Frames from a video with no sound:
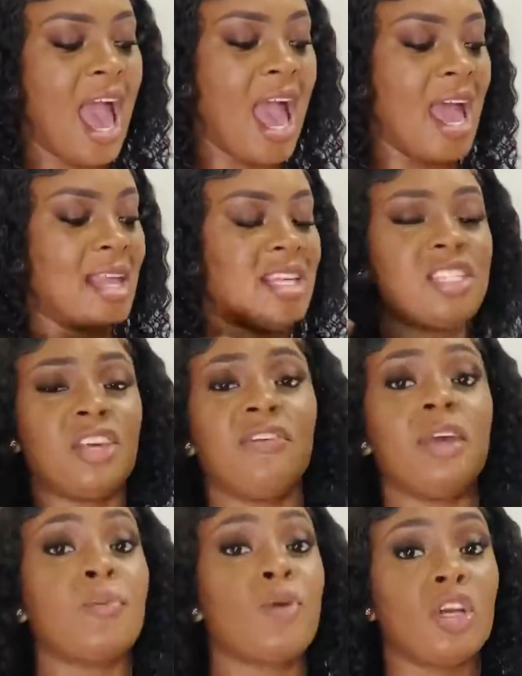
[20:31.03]
And it's
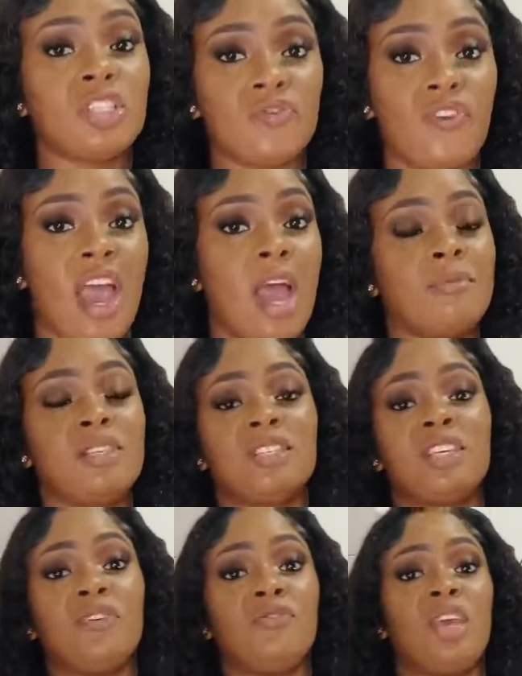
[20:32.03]
giving brunch vibes, it's
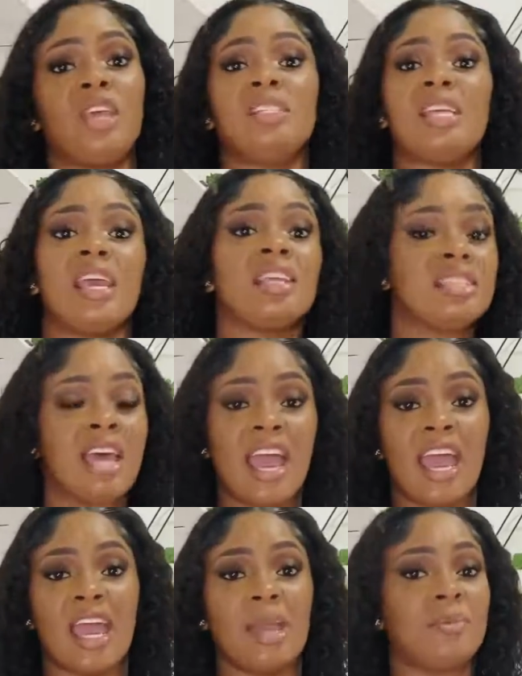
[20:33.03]
giving
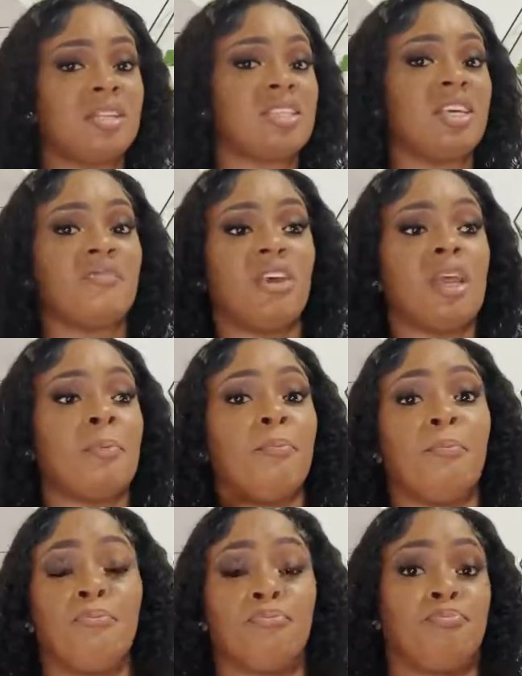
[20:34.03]
daytime, it's giving
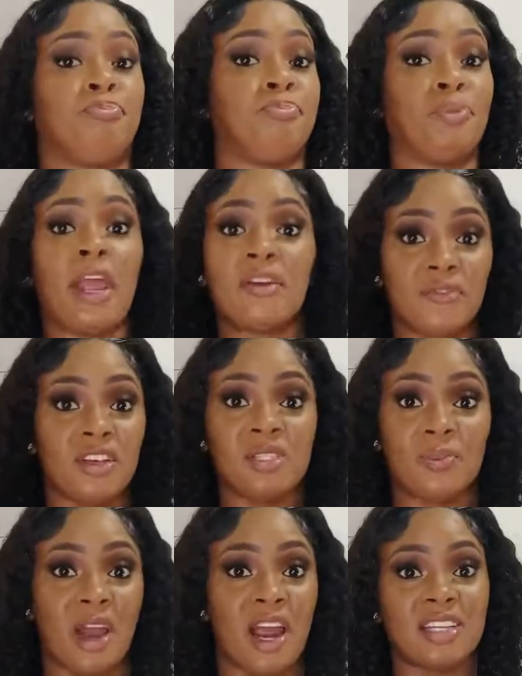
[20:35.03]
breakfast
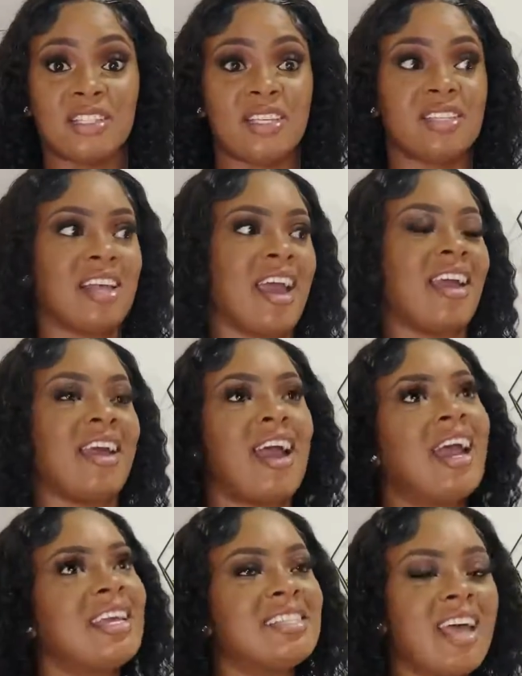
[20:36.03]
parties. Like,
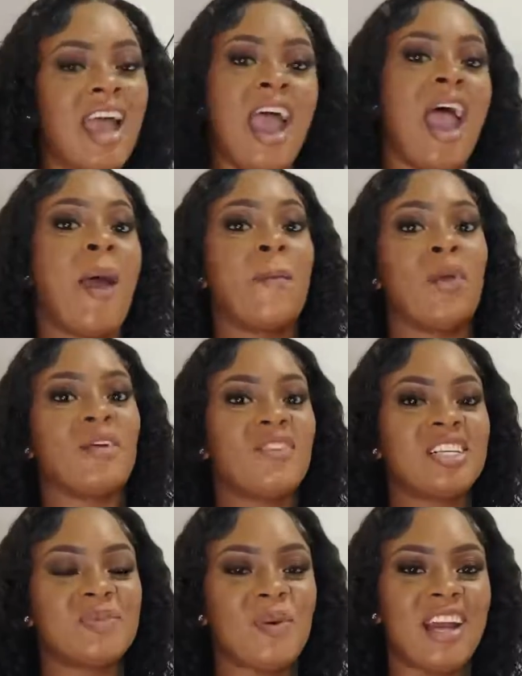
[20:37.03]
guys,
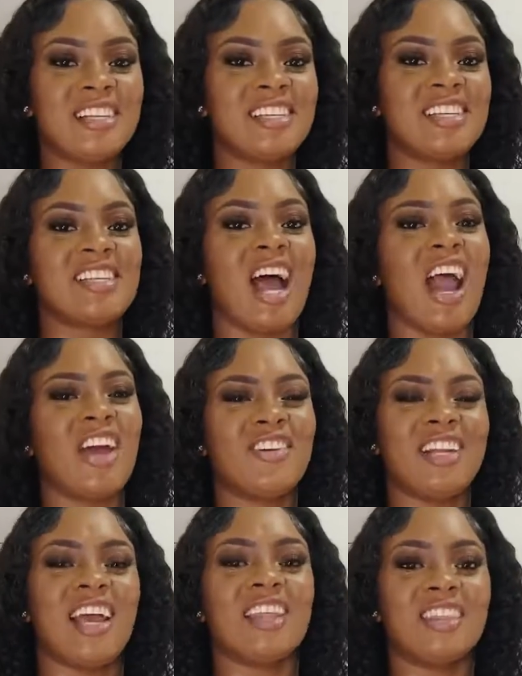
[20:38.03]
breakfast parties aren't
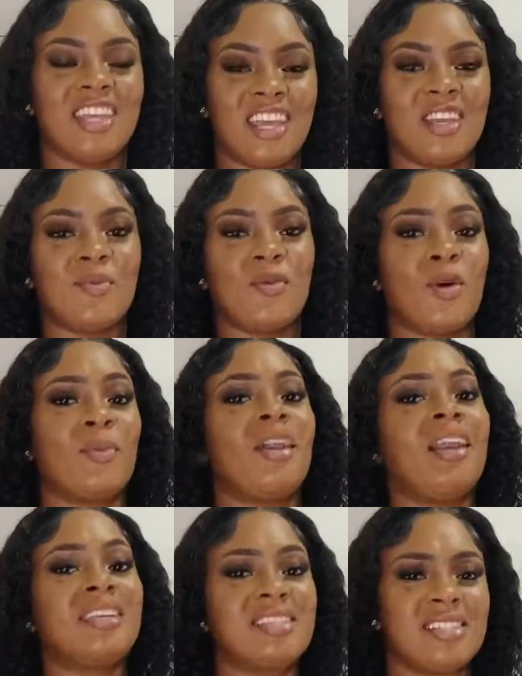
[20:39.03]
really a thing anymore, but
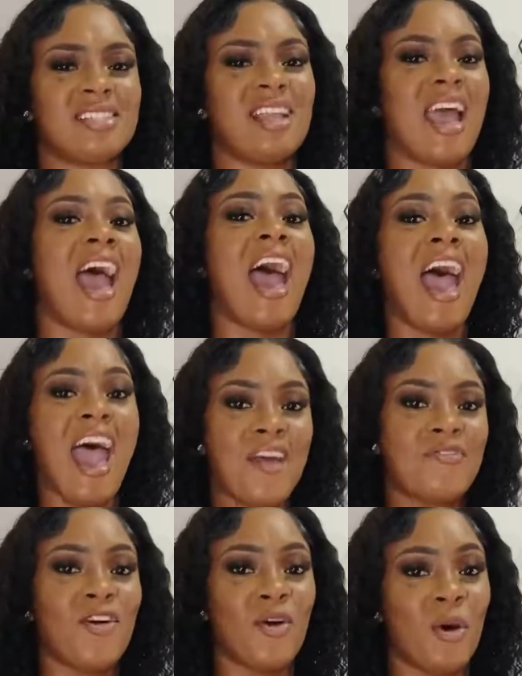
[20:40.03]
listen, I
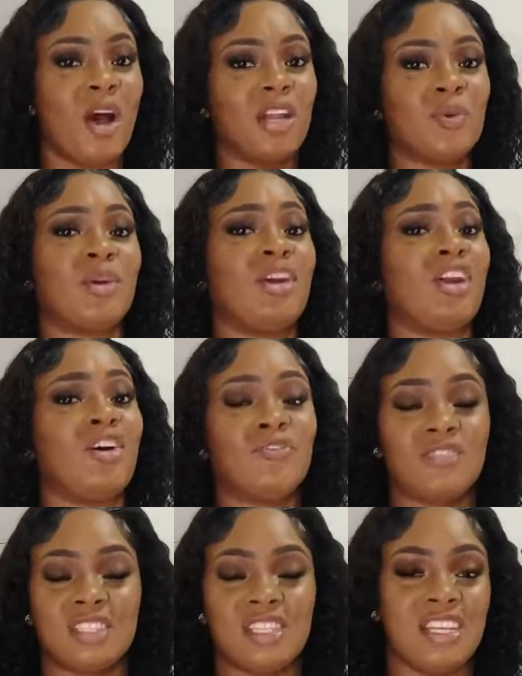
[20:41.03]
for one would love
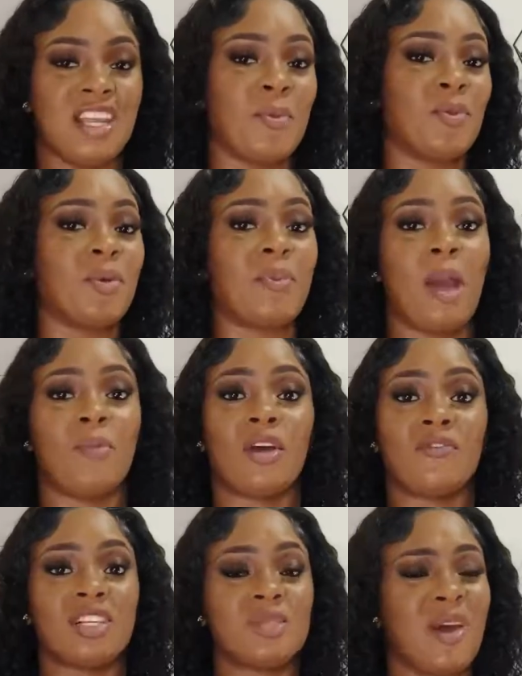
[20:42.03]
to see them bring back
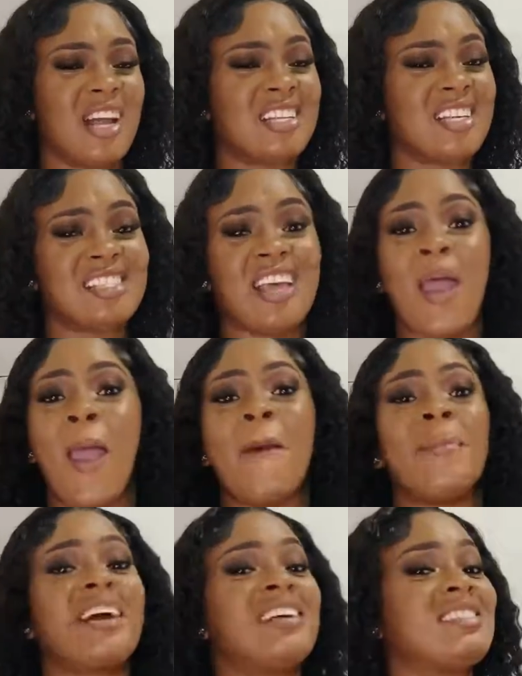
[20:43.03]
breakfast parties,
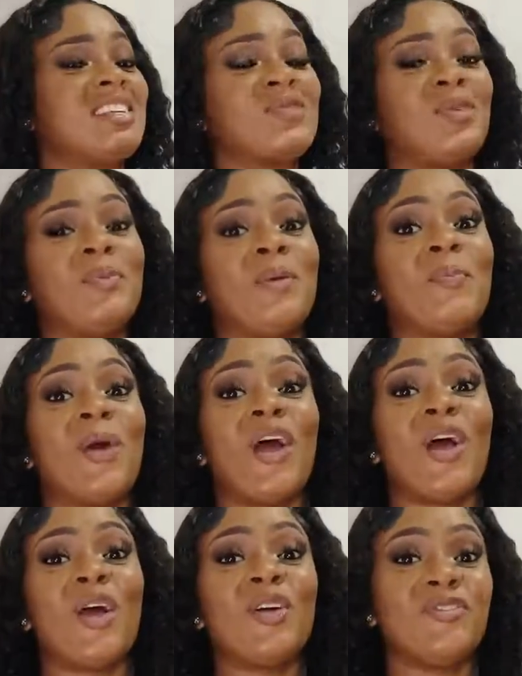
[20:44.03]
because this would be
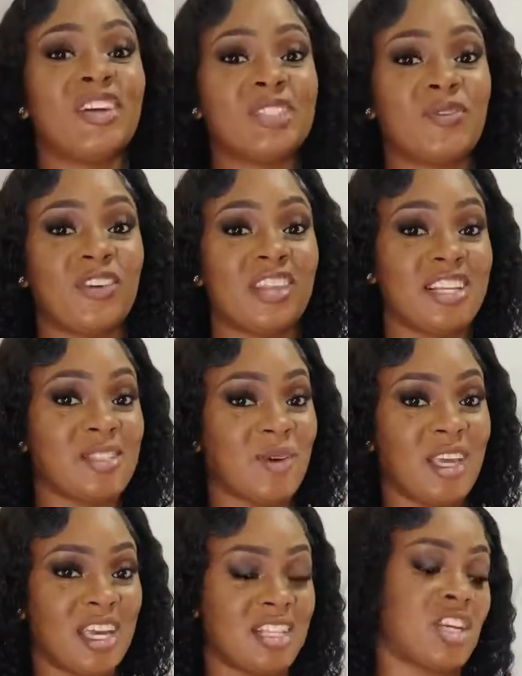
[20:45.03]
perfect for that
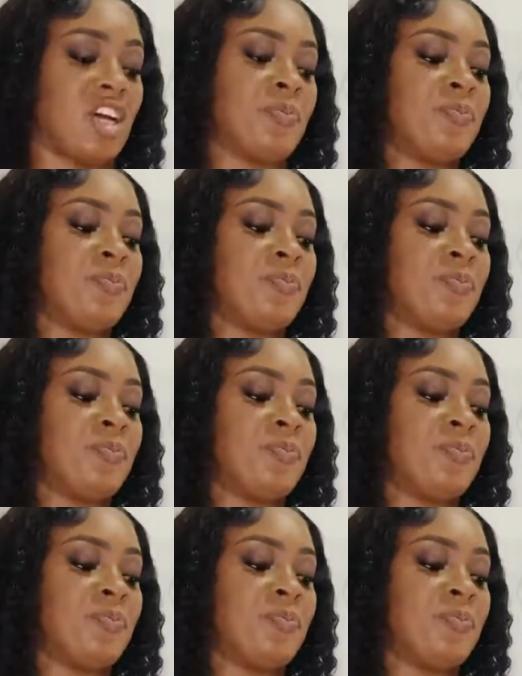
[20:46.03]
occasion.